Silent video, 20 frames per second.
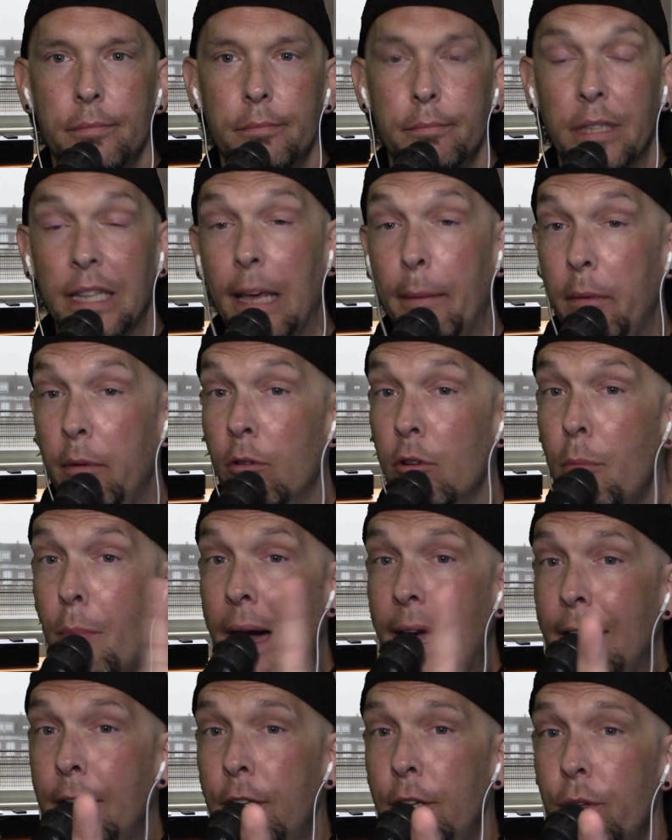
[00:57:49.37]
But let me
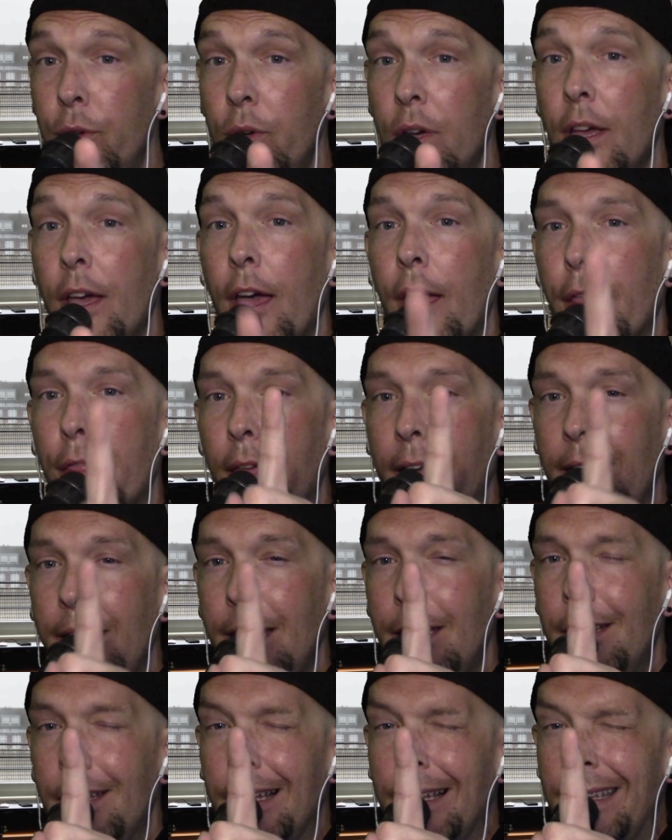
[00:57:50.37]
remind you, they
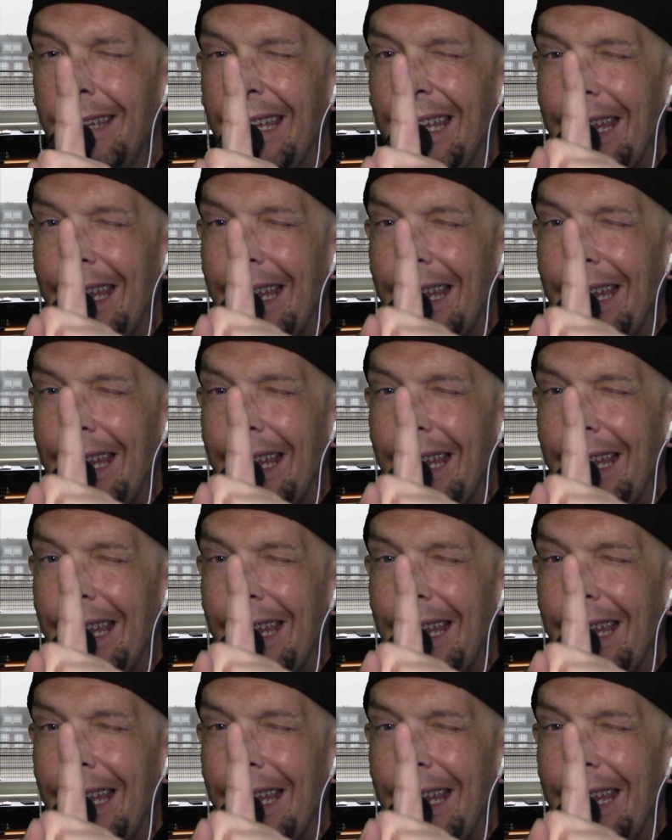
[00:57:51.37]
needed a,